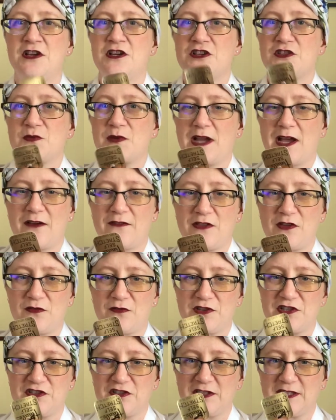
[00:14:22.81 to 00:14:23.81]
So we have the
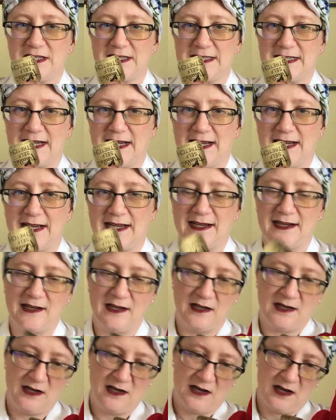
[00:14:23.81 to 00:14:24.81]
original little tag,
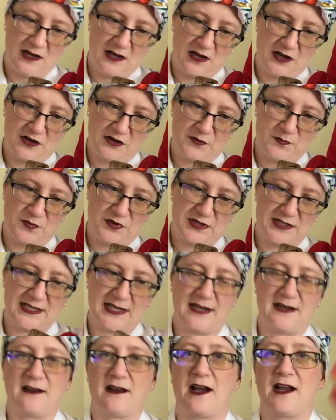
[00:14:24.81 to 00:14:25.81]

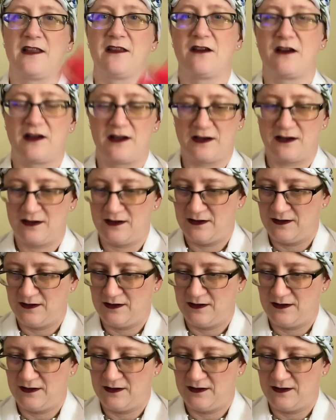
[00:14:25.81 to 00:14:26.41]
100% nylon.